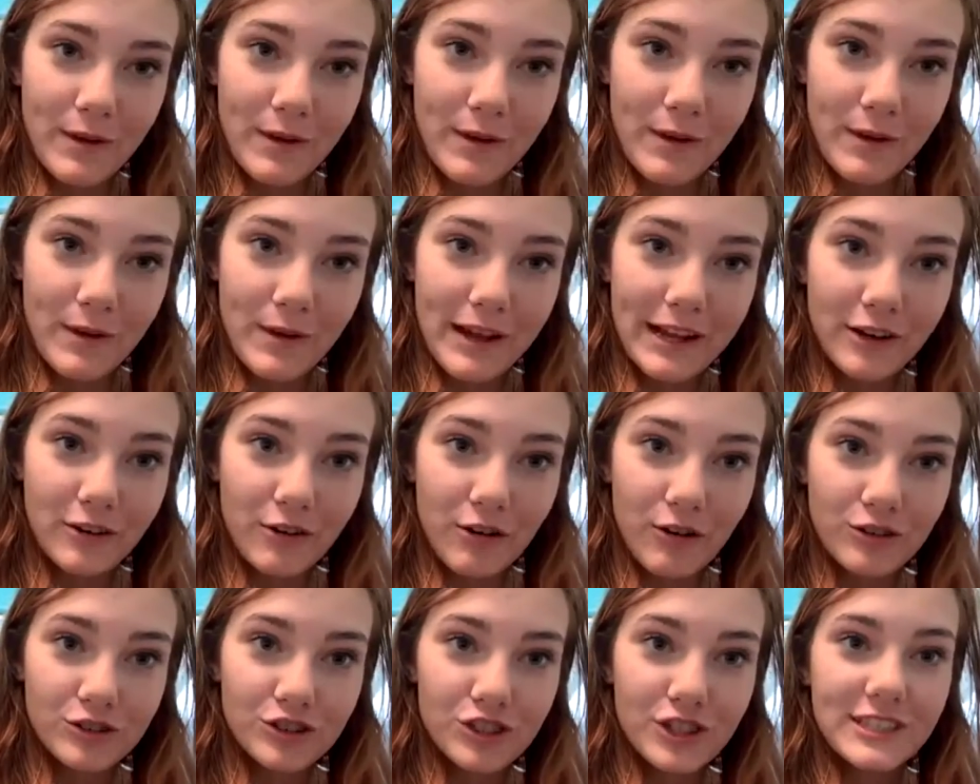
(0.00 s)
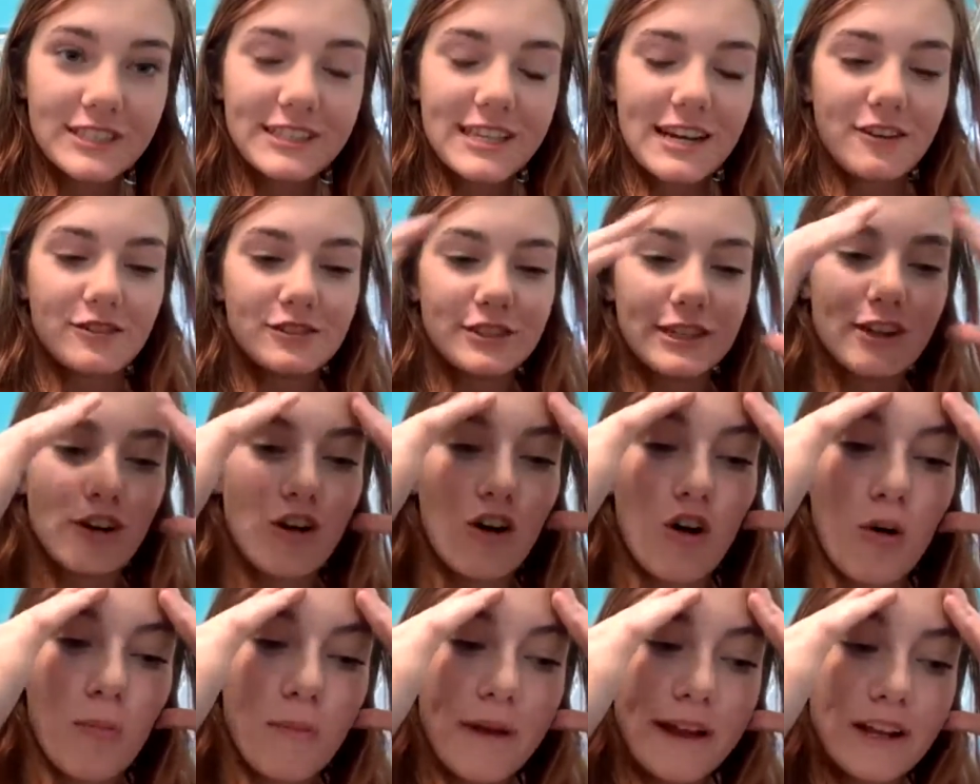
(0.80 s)
put away groceries, and I was like,
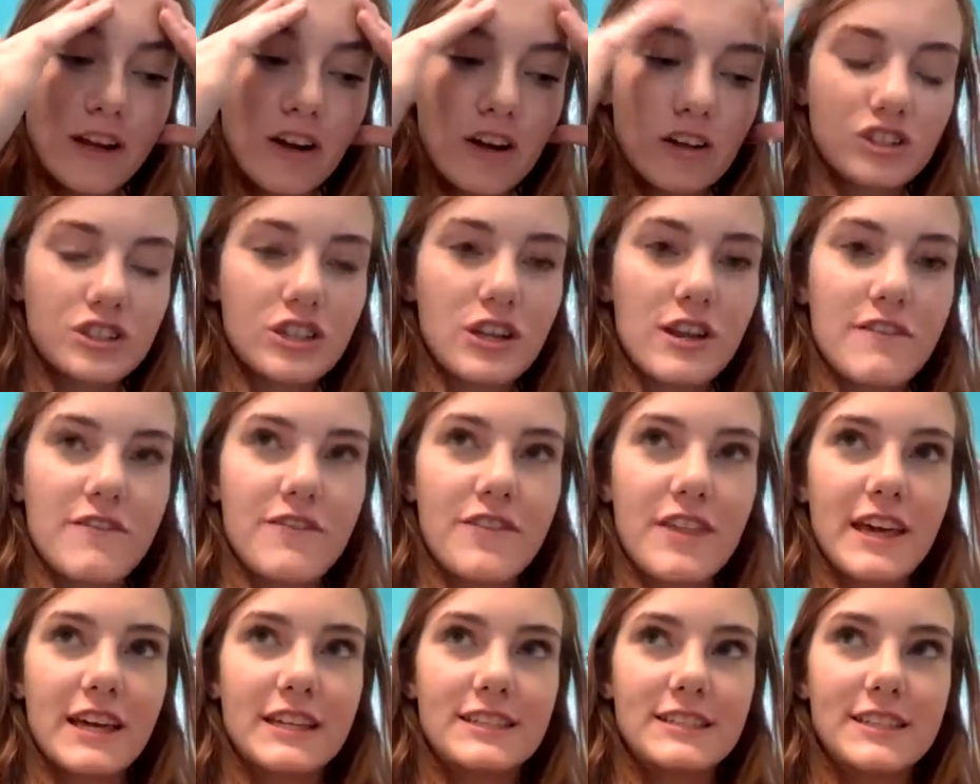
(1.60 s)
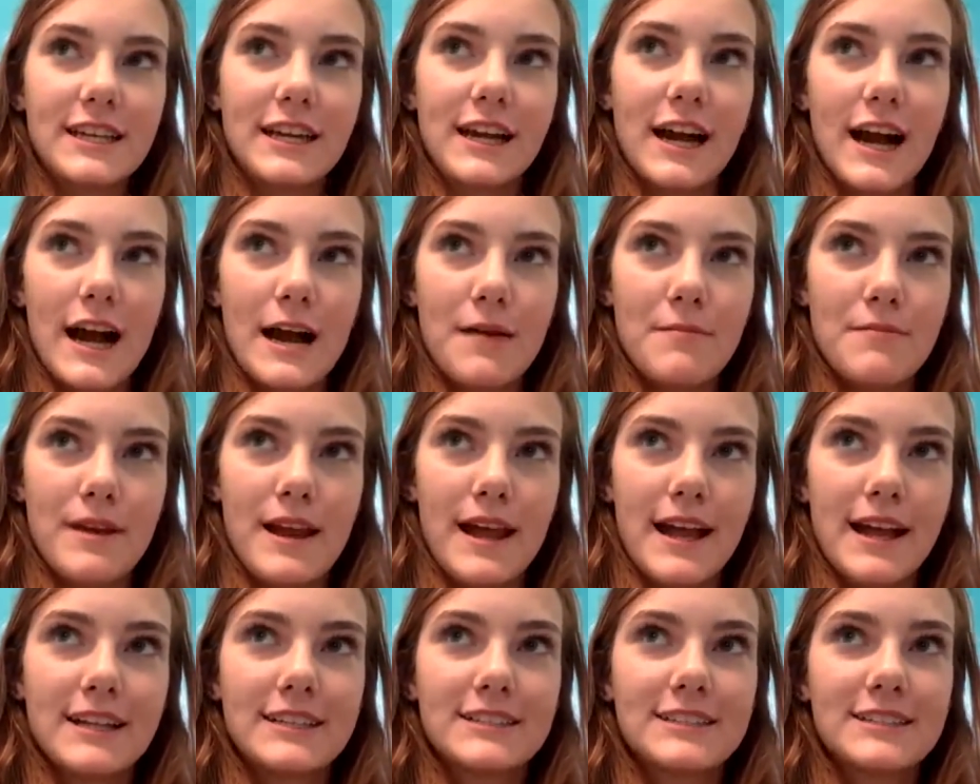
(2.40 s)
oh my gosh, if they say I'm
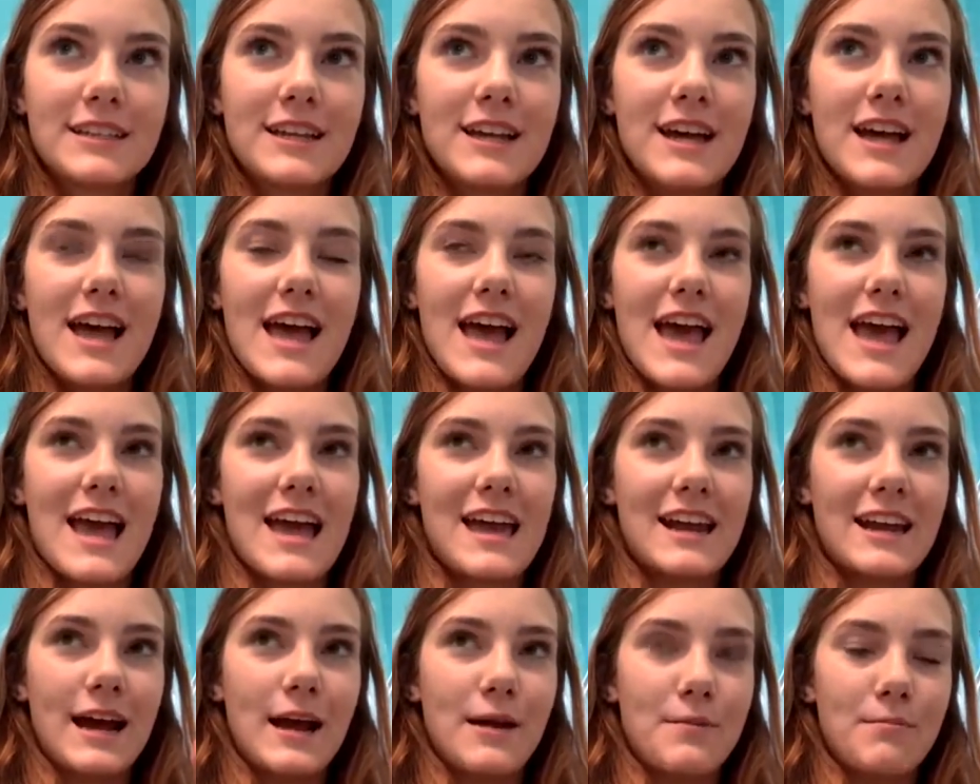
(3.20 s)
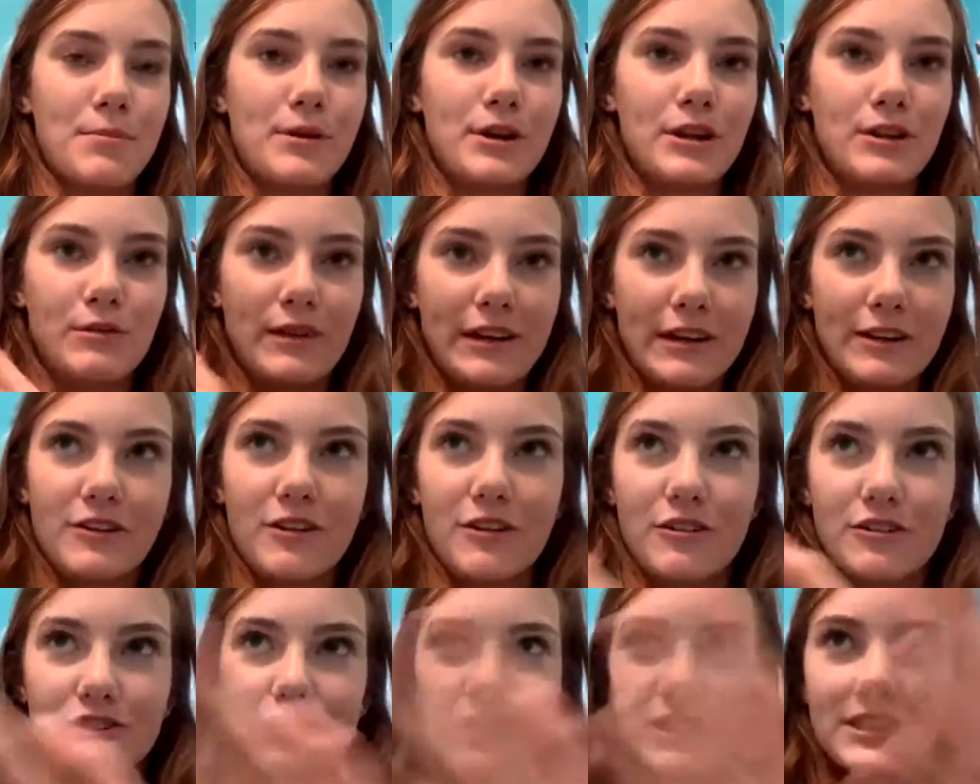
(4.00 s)
next and I'm putting away
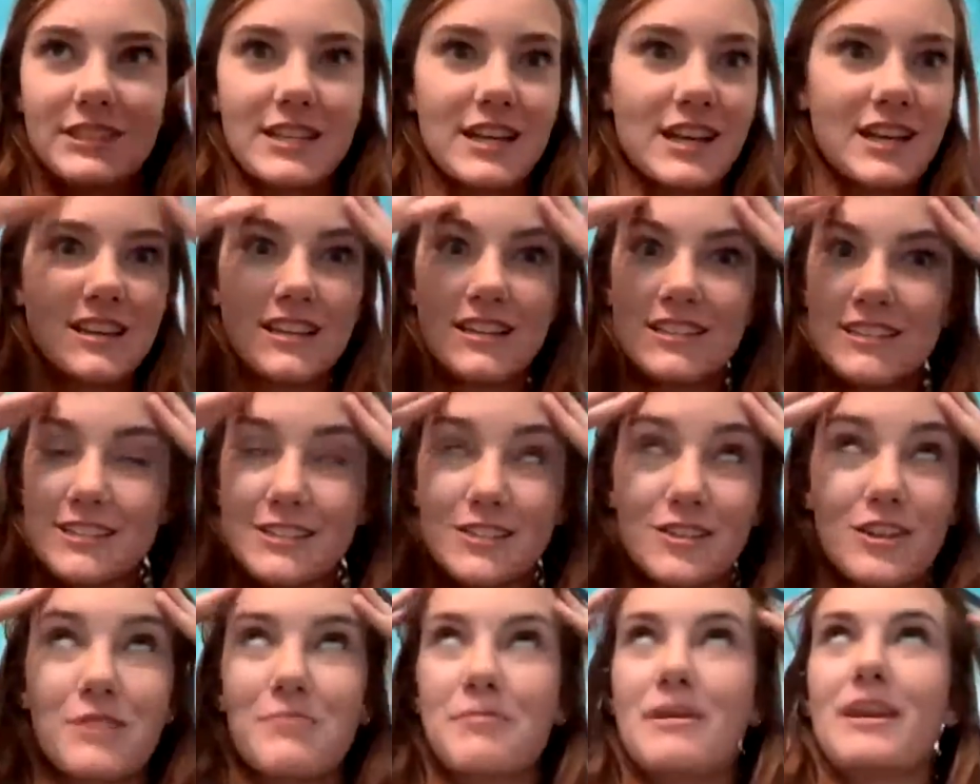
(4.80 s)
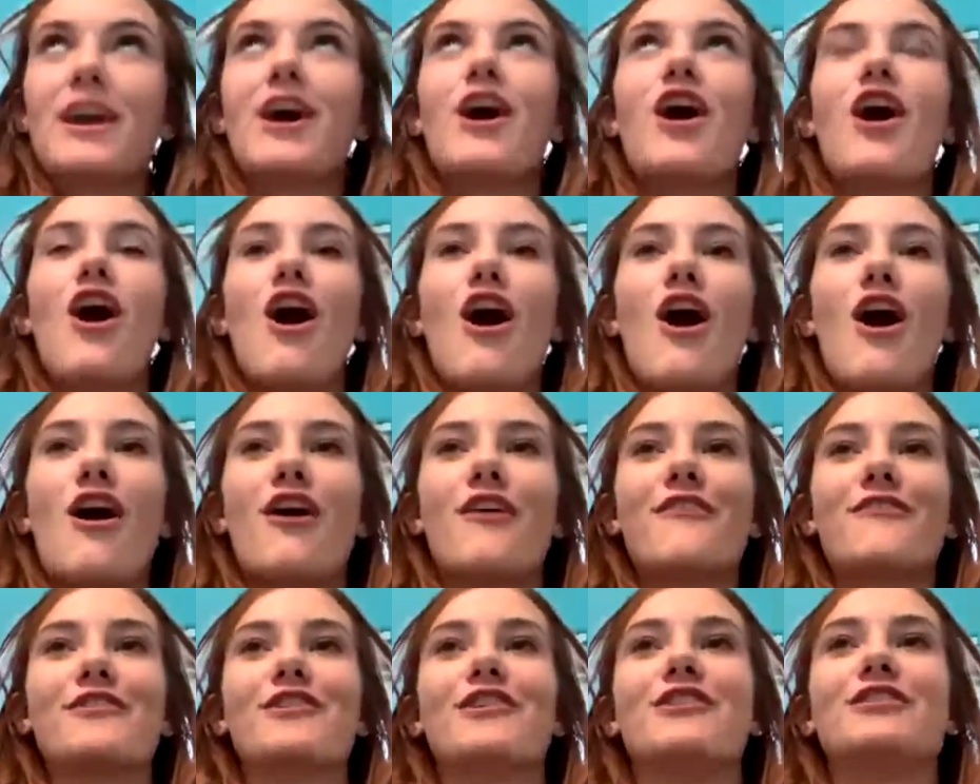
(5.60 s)
groceries, this is gonna be awful.